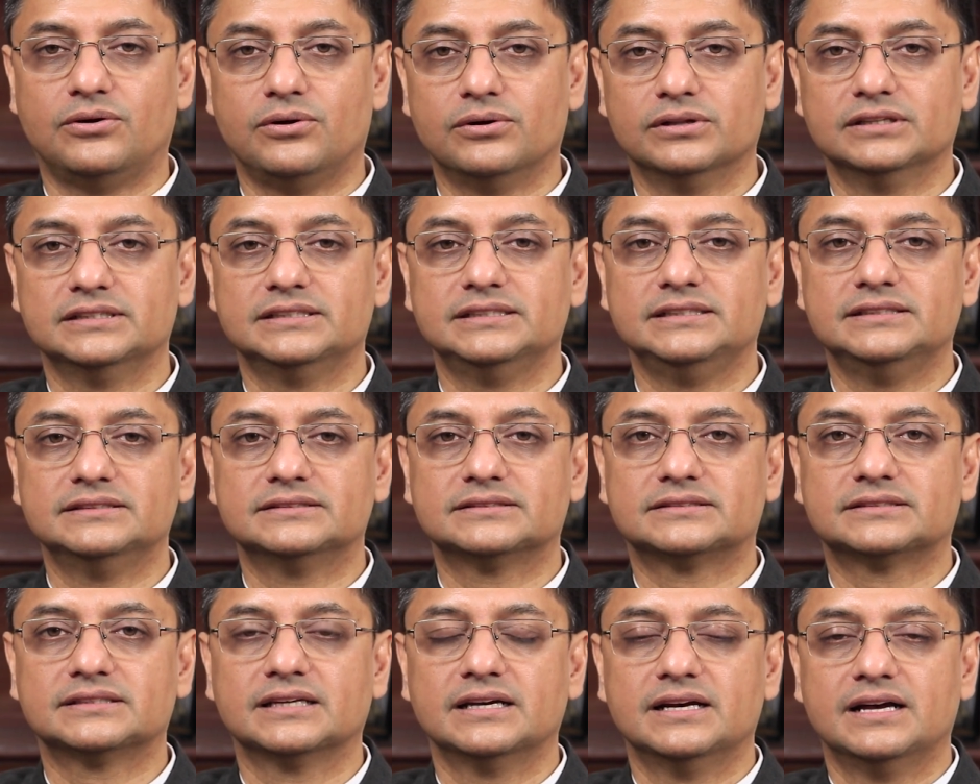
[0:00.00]
all
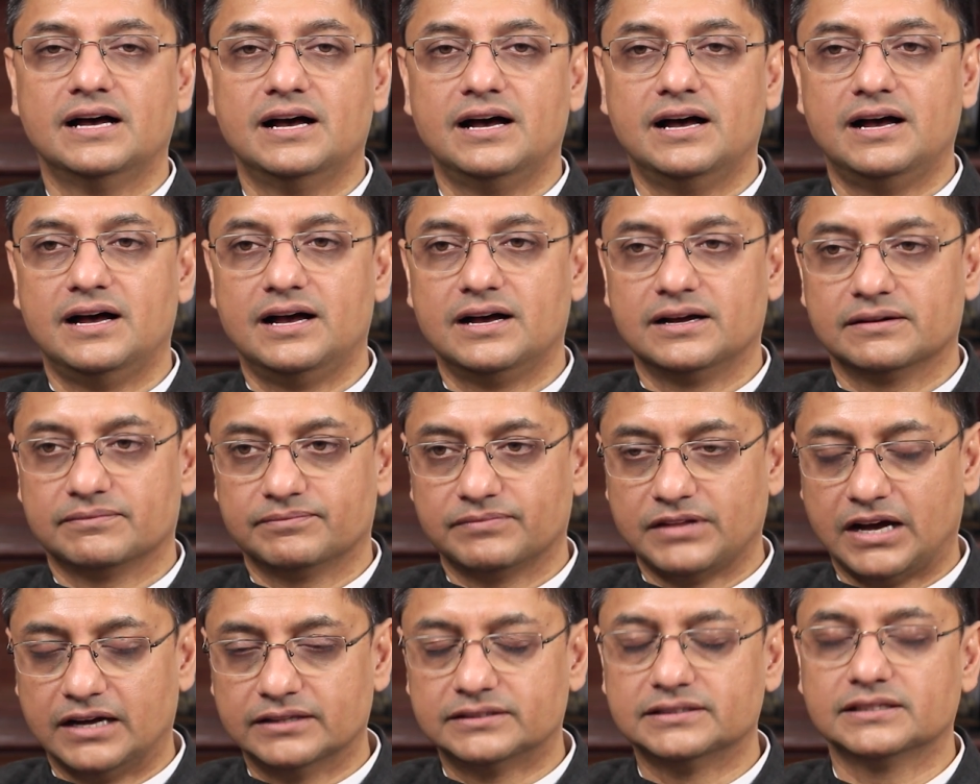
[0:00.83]
these
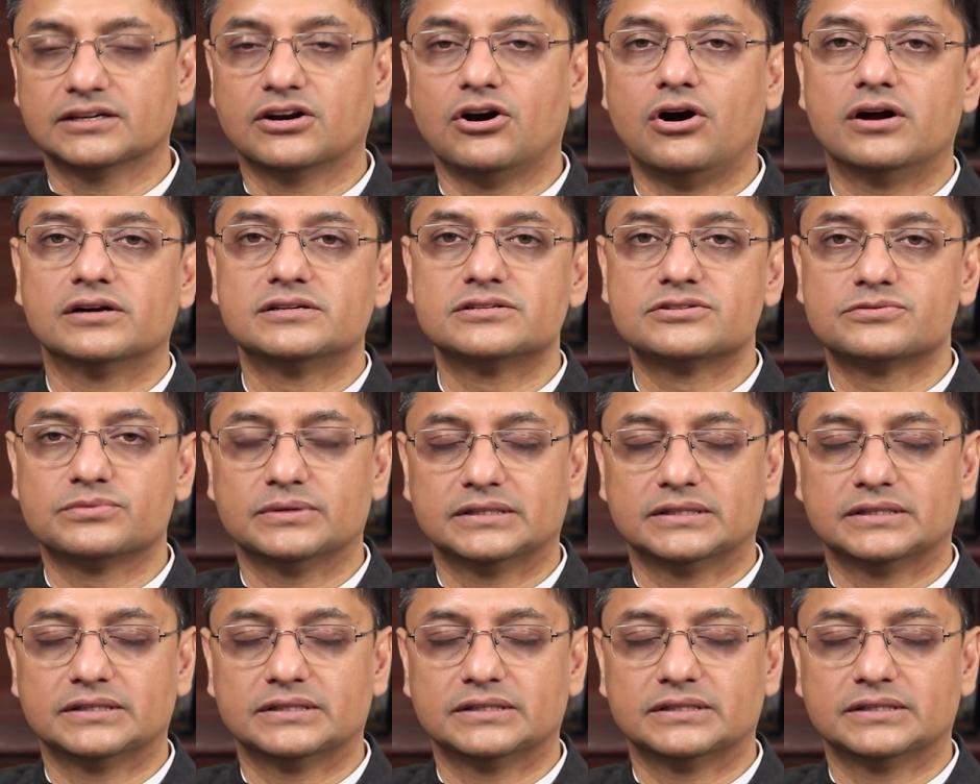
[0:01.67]
other gods,